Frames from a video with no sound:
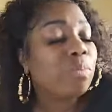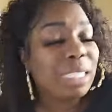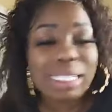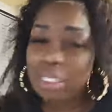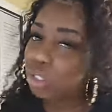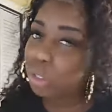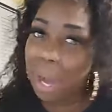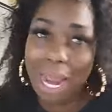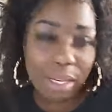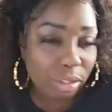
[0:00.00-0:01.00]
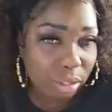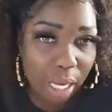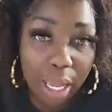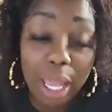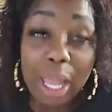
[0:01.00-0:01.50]
Jesus Christ,
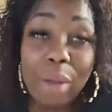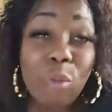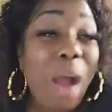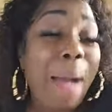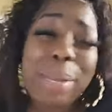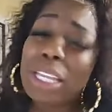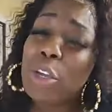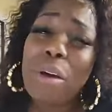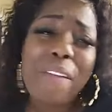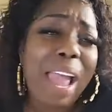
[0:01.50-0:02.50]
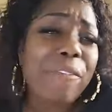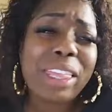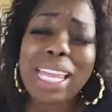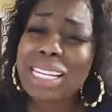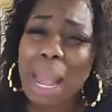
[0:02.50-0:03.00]
uh, robbing you of
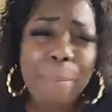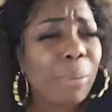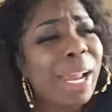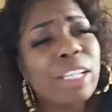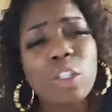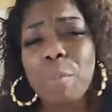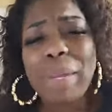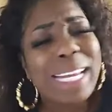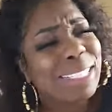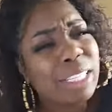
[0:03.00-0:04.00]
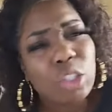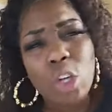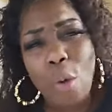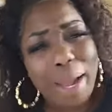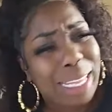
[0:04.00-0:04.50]
everything that brings you peace and
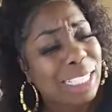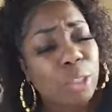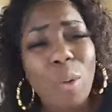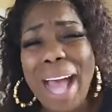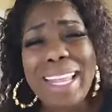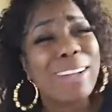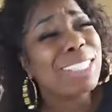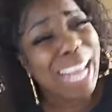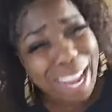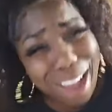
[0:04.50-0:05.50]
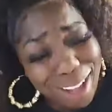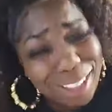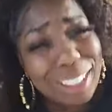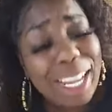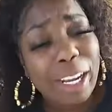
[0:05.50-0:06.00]
joy. This is why there's
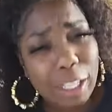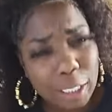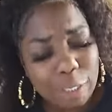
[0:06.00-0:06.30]
chaos there.